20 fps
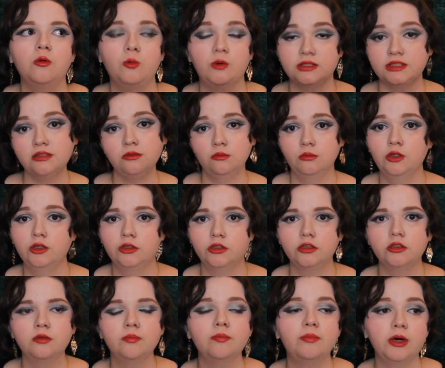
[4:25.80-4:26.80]
wasn't
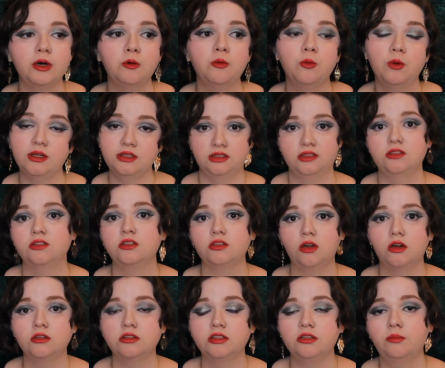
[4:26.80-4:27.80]
murdered, but was
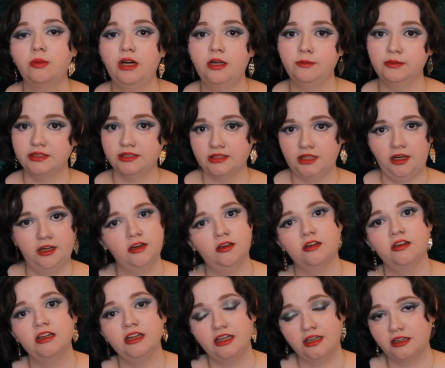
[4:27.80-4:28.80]
assaulted by
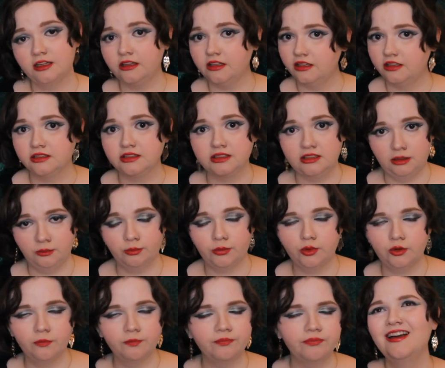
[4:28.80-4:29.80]
Poseidon in Athena's
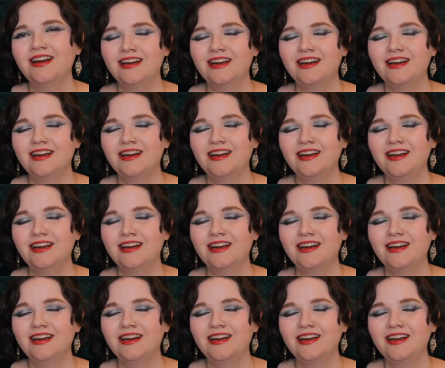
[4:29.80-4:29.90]
temple.